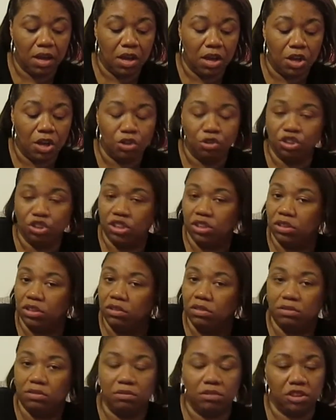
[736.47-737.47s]
You should
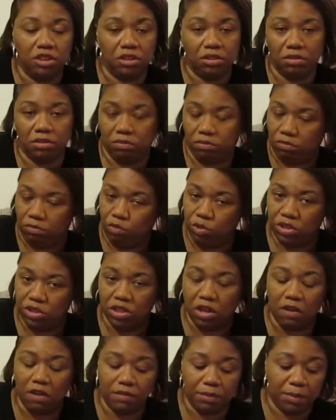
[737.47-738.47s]
just
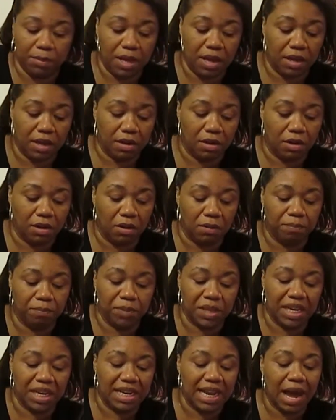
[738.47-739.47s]
resolve them head on
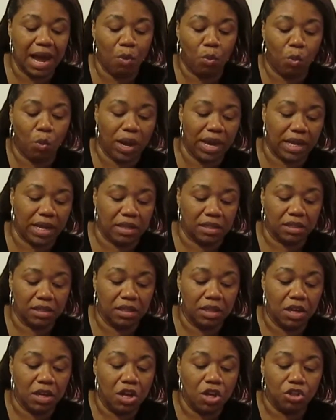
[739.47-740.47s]
and not wait.
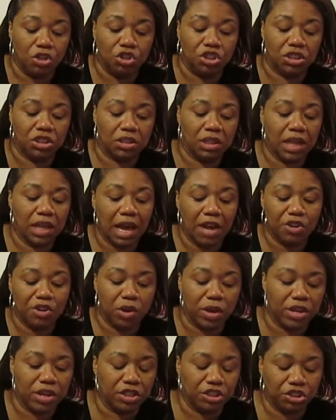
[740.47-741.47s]
You shouldn't allow your
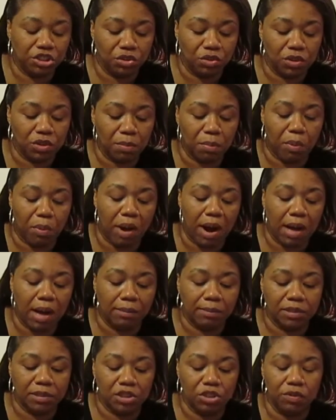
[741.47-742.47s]
issues or
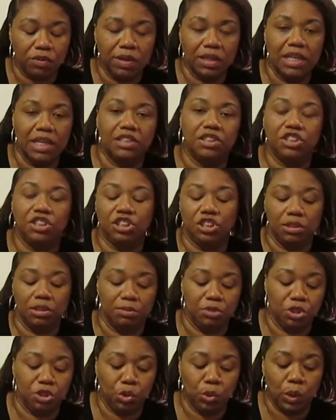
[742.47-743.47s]
problems in your relationship
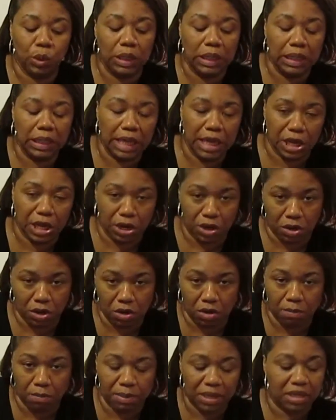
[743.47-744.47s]
to
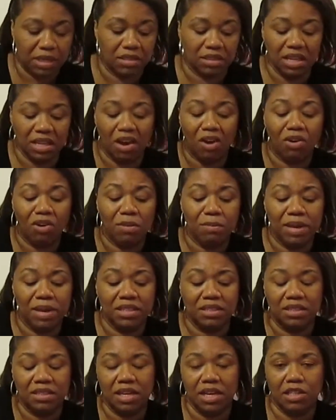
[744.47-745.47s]
linger, because that only
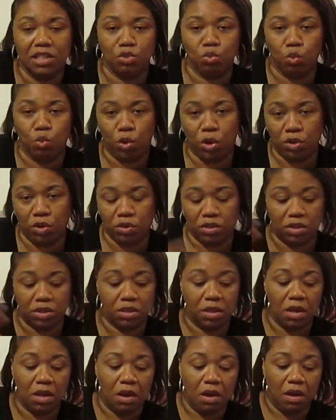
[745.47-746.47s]
makes things worse,
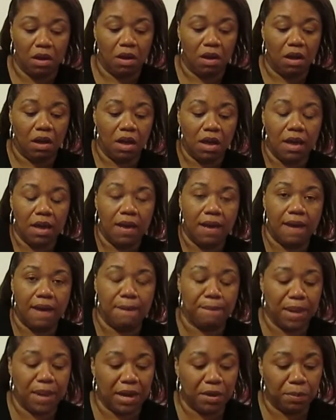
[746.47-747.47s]
in
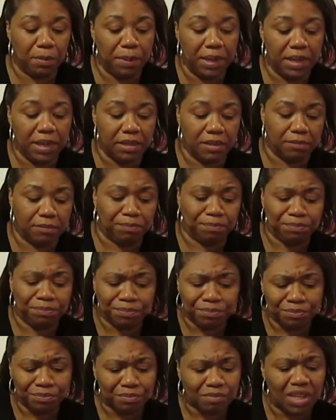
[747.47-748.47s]
my opinion,
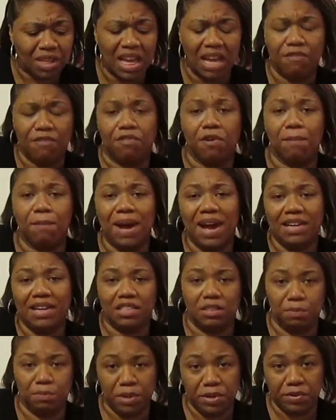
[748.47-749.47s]
and from my
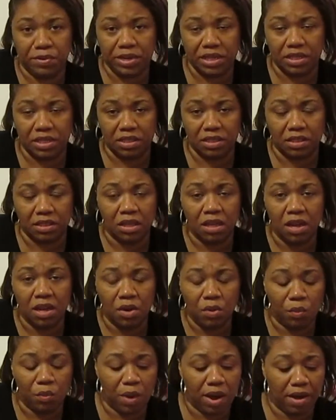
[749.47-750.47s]
experience,
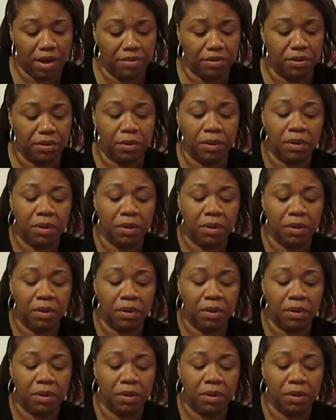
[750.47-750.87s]
rather.